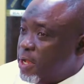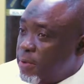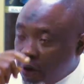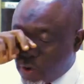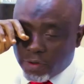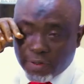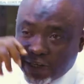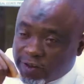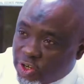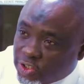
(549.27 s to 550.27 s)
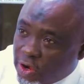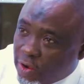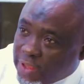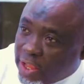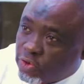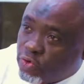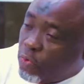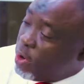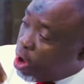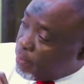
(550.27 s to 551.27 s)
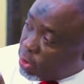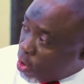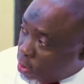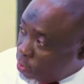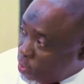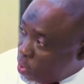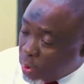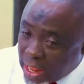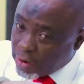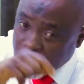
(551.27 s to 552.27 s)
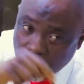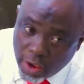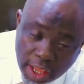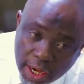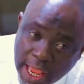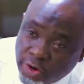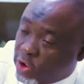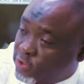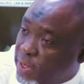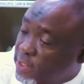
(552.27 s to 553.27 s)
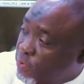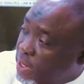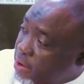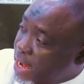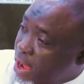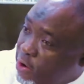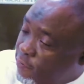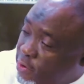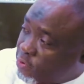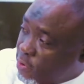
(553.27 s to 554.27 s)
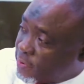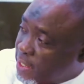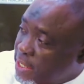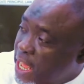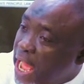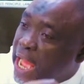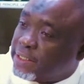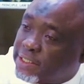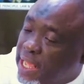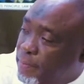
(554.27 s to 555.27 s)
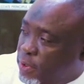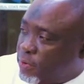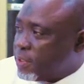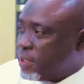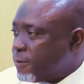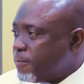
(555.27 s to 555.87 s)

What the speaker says: Because registration of title will not be done without the endorsement, without that governor's consent and stamp duty.